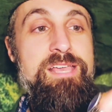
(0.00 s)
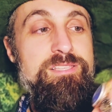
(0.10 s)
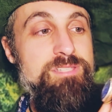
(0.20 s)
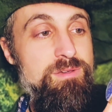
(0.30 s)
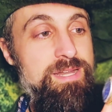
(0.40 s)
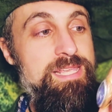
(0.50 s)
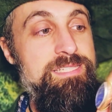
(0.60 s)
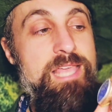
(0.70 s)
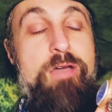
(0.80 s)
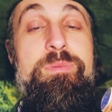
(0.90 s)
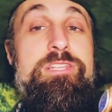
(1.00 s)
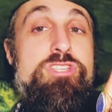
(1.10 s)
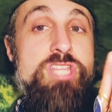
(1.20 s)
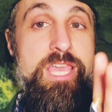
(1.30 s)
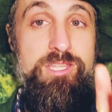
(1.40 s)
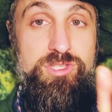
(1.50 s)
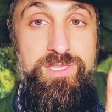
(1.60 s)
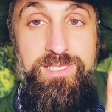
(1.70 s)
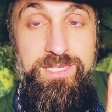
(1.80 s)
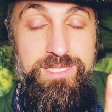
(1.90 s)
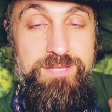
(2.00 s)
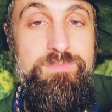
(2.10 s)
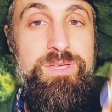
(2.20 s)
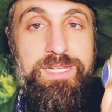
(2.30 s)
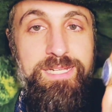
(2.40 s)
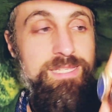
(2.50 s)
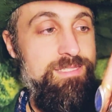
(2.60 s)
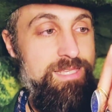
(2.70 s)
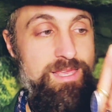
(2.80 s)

So it is helping change the system, but it is